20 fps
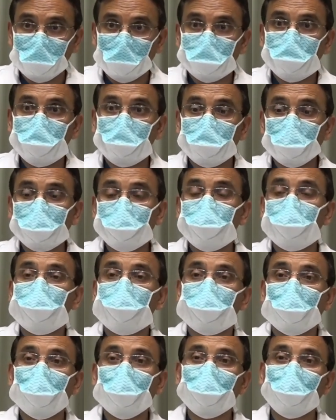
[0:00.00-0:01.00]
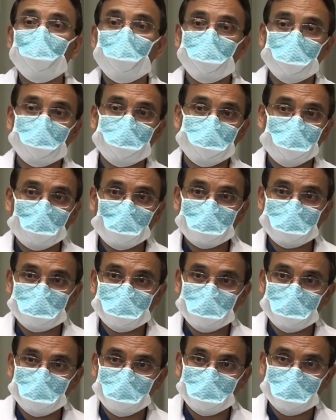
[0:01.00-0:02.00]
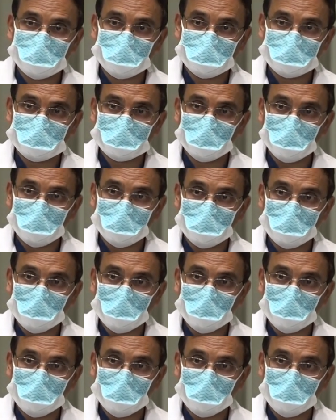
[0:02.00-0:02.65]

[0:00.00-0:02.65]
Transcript: So it tends to dry out much faster than normal skin.